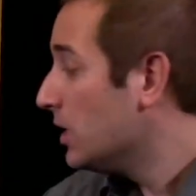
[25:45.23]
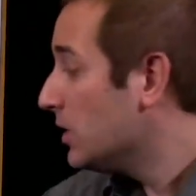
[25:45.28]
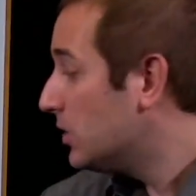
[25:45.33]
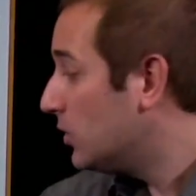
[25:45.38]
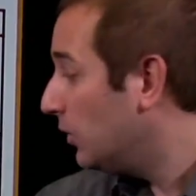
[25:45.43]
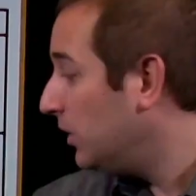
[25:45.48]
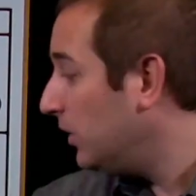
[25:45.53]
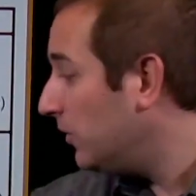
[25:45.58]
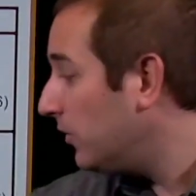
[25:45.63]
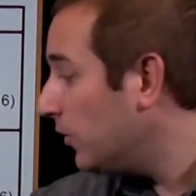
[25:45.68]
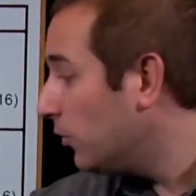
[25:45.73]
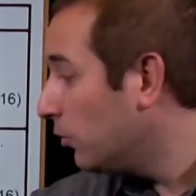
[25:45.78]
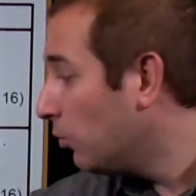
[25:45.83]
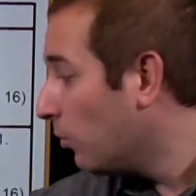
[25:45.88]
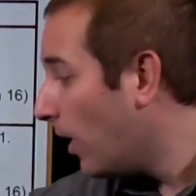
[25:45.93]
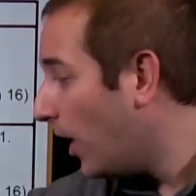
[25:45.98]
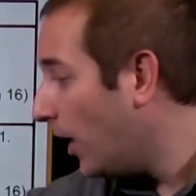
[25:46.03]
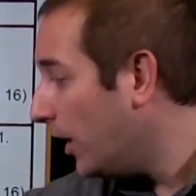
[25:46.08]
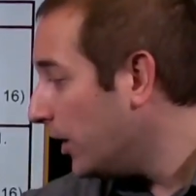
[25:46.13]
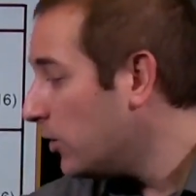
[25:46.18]
So this is
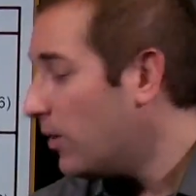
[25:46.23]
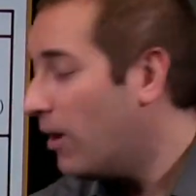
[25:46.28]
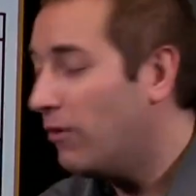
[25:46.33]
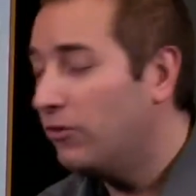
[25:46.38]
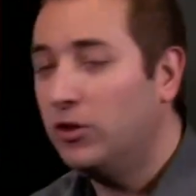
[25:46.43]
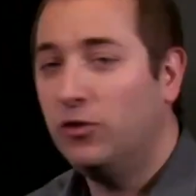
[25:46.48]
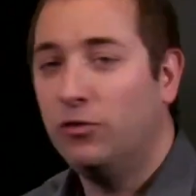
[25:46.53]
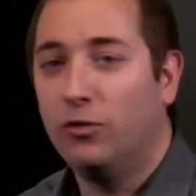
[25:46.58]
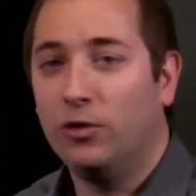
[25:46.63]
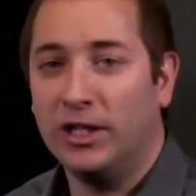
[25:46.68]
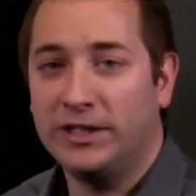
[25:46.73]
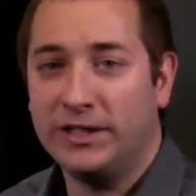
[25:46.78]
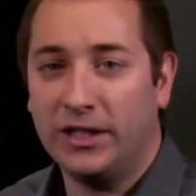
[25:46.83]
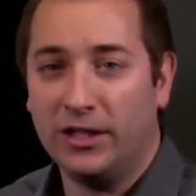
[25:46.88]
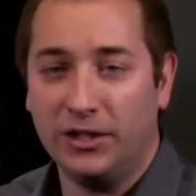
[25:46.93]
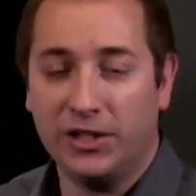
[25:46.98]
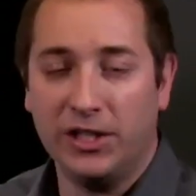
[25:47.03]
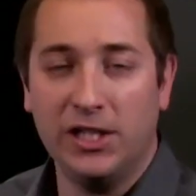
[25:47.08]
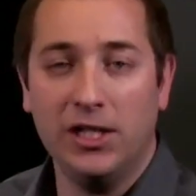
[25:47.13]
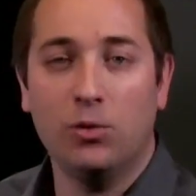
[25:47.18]
why you have this
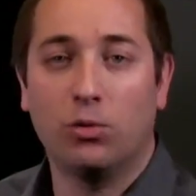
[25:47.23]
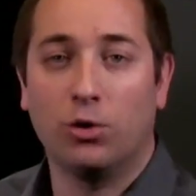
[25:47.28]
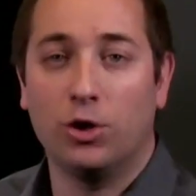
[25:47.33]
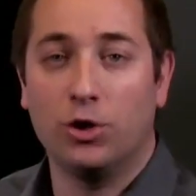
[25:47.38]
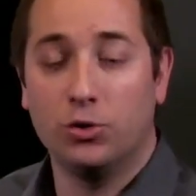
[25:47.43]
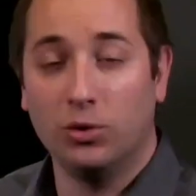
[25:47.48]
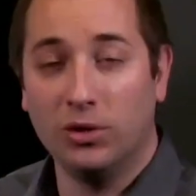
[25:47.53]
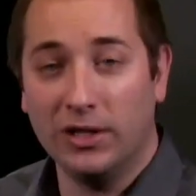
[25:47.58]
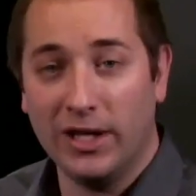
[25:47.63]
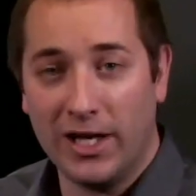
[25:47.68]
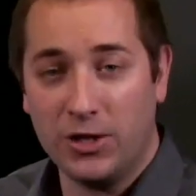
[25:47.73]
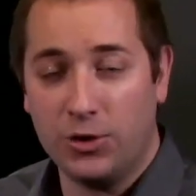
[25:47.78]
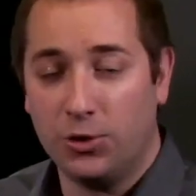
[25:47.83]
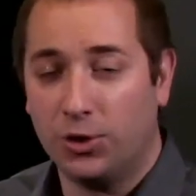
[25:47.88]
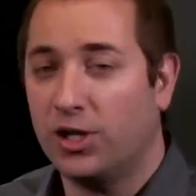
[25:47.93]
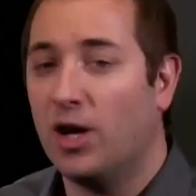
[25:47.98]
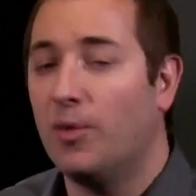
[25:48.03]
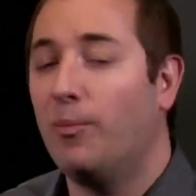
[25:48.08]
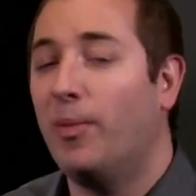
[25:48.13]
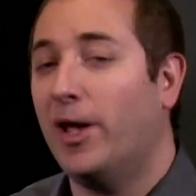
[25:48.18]
volatile keyword to let
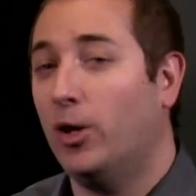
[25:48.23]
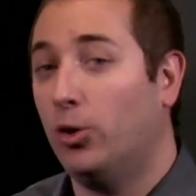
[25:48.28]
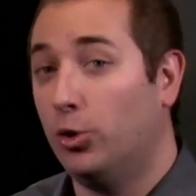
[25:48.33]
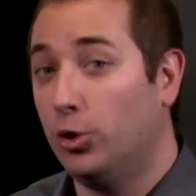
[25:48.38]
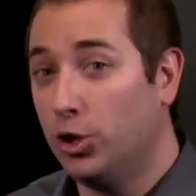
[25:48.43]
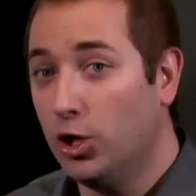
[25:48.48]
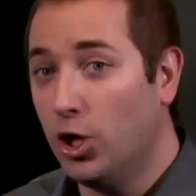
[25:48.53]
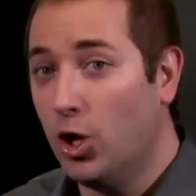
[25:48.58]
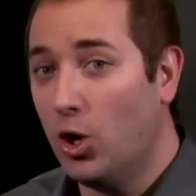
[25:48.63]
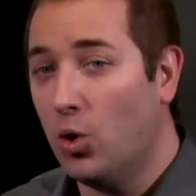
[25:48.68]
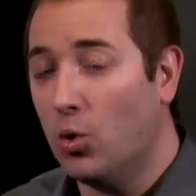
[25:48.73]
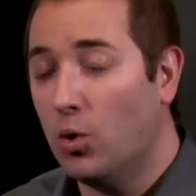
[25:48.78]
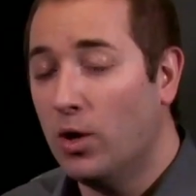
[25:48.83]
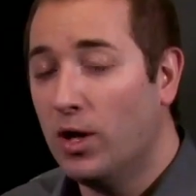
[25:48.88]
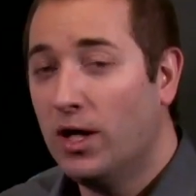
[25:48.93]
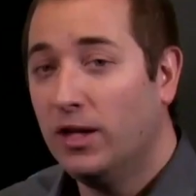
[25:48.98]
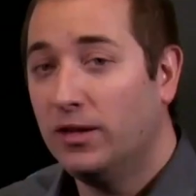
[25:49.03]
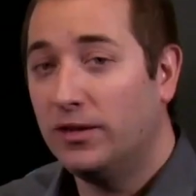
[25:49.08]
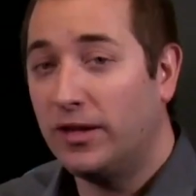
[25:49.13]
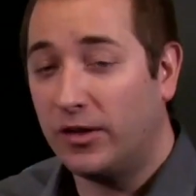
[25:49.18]
your compiler know
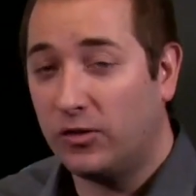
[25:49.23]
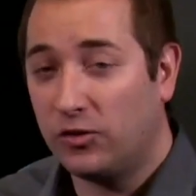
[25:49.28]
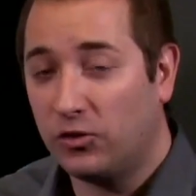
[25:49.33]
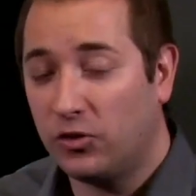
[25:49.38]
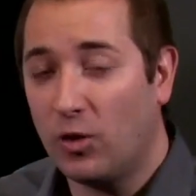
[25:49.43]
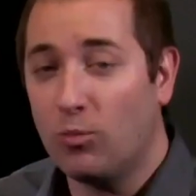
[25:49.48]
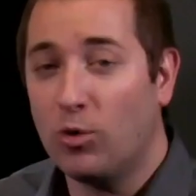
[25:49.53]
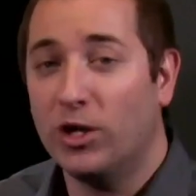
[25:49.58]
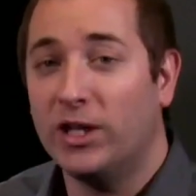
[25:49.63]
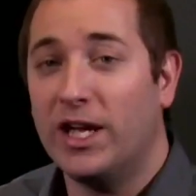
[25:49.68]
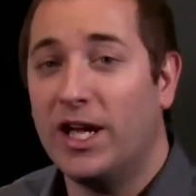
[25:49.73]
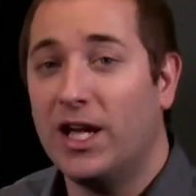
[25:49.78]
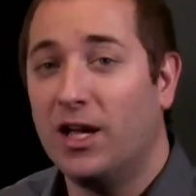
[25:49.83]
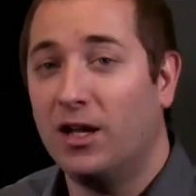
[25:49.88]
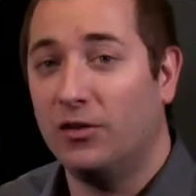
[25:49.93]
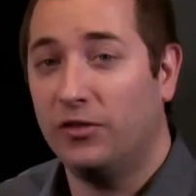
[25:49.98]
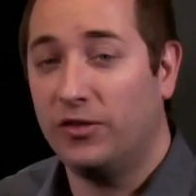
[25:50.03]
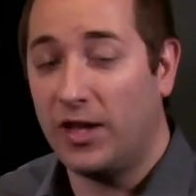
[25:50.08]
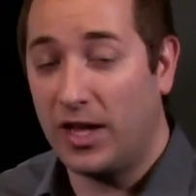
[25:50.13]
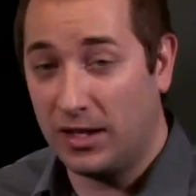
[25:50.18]
that someone
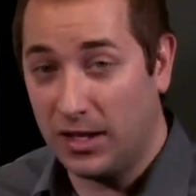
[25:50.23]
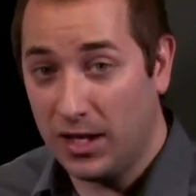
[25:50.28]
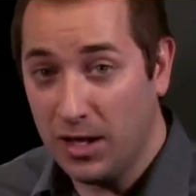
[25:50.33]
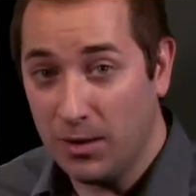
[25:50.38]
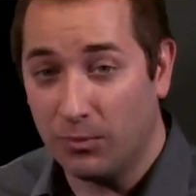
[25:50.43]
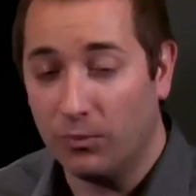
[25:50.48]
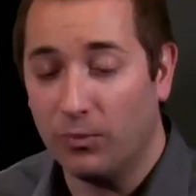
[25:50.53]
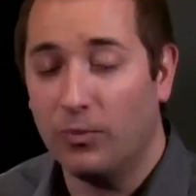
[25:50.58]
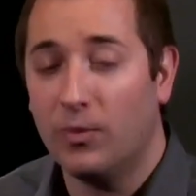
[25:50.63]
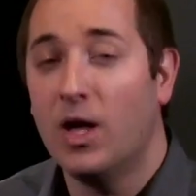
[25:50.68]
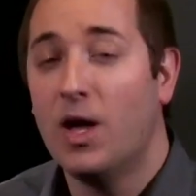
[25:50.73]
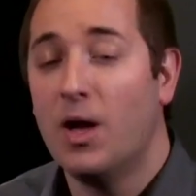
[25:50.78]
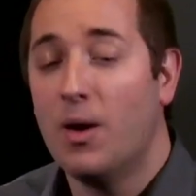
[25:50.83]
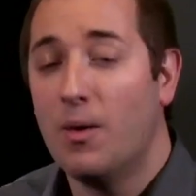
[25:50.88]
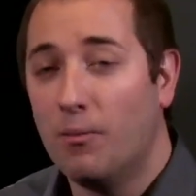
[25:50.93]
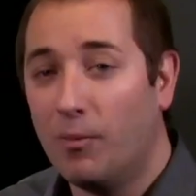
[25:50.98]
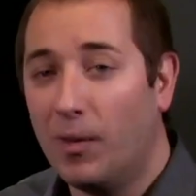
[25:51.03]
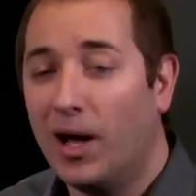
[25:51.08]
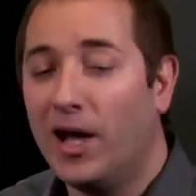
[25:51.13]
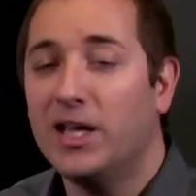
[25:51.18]
else than him
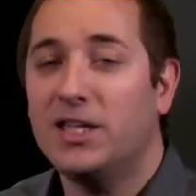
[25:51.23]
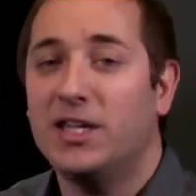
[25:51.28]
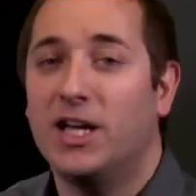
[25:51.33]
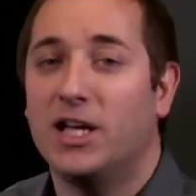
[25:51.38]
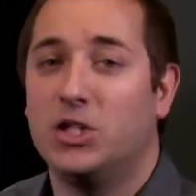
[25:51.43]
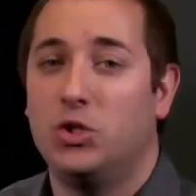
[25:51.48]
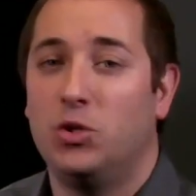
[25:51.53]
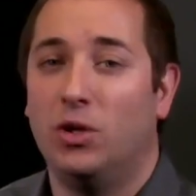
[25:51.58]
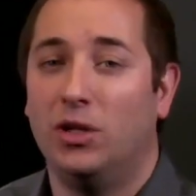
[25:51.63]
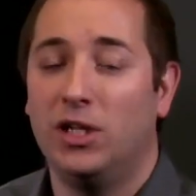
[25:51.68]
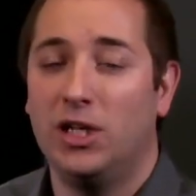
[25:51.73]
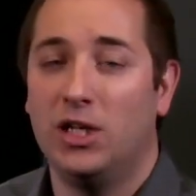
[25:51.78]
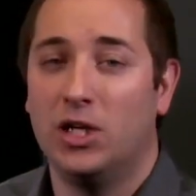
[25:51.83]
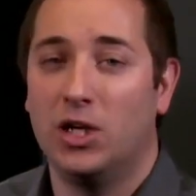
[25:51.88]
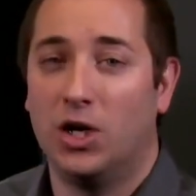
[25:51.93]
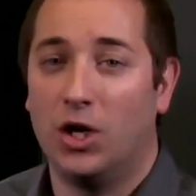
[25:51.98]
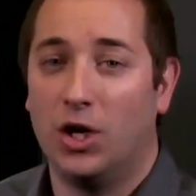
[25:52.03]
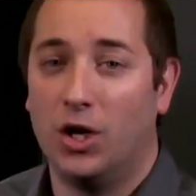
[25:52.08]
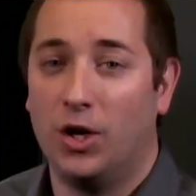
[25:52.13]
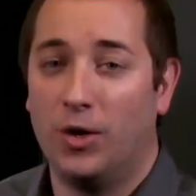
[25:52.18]
might actually